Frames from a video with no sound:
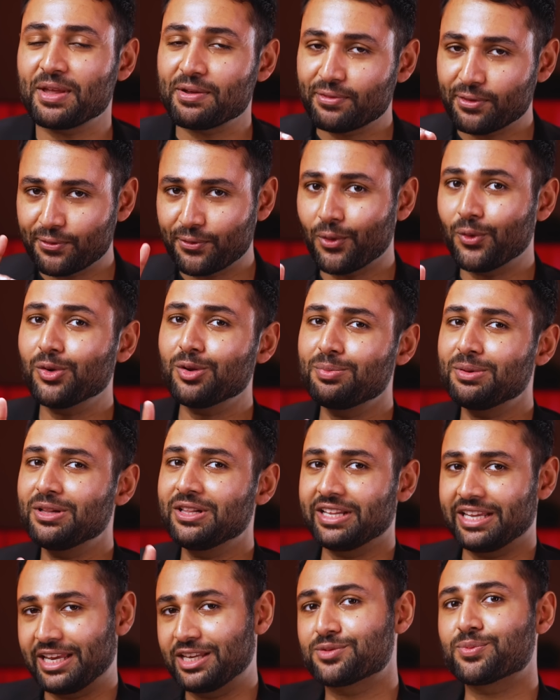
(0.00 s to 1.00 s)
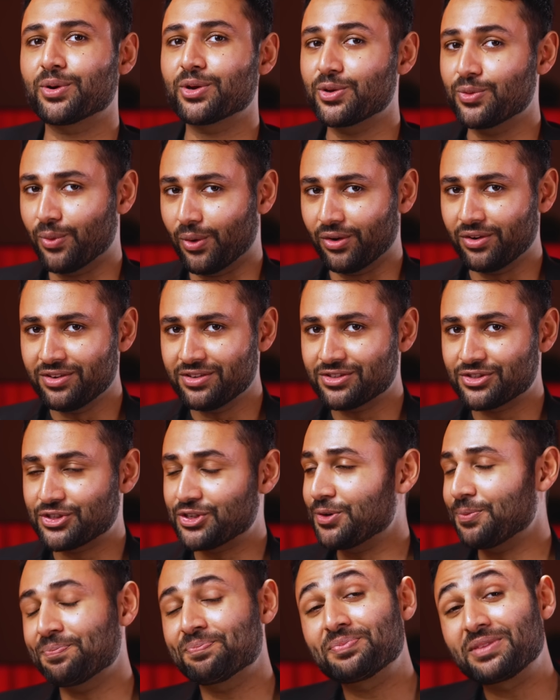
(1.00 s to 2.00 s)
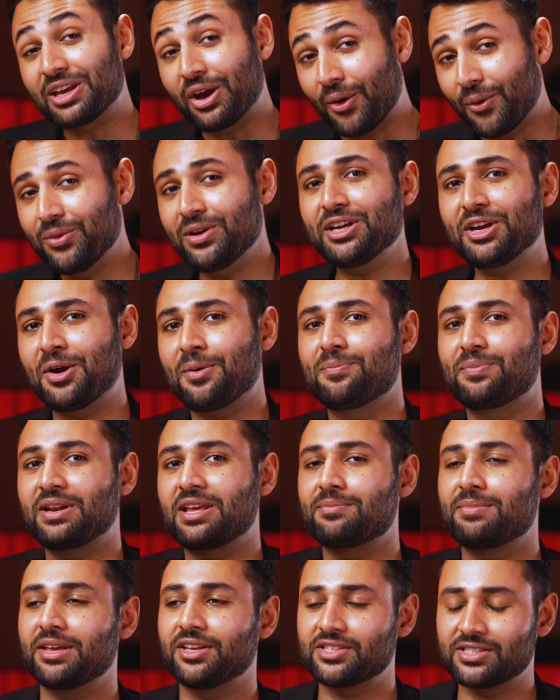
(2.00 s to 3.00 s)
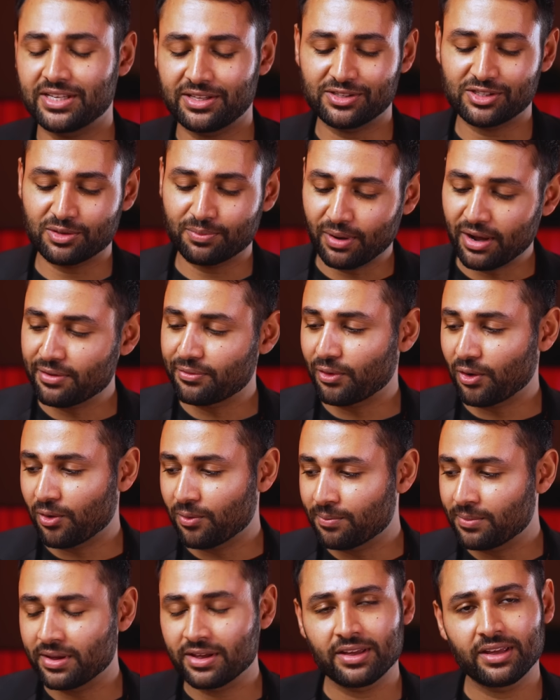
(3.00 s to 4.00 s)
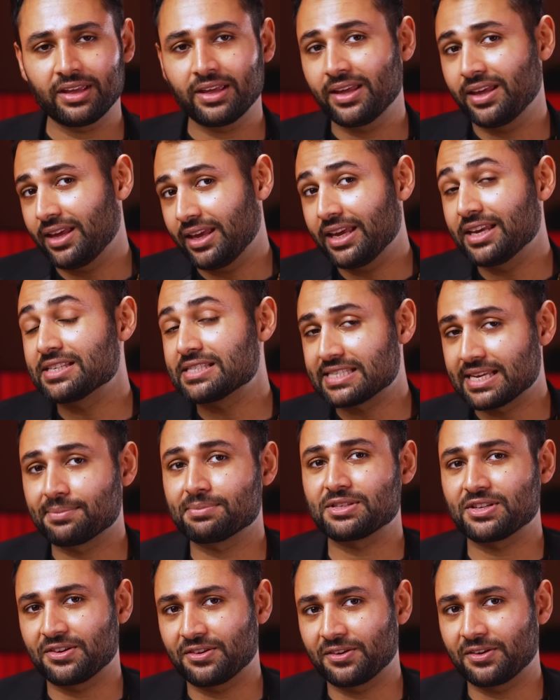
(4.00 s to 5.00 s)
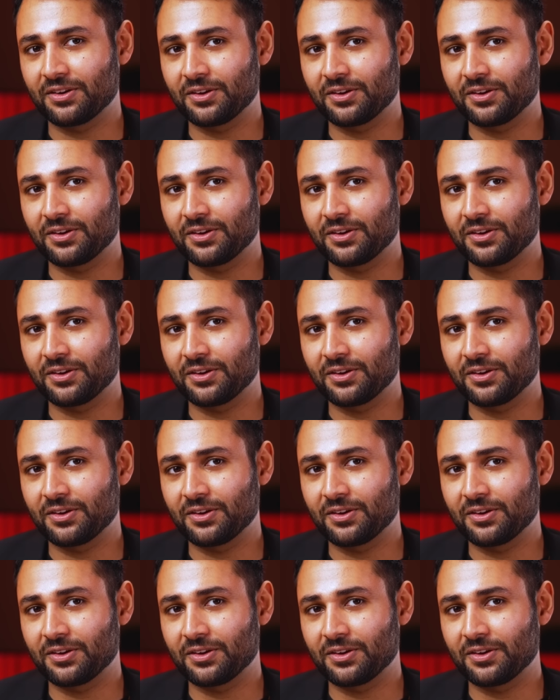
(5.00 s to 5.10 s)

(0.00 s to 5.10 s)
If a foldable is what you want, the only company it makes sense to buy from is Samsung.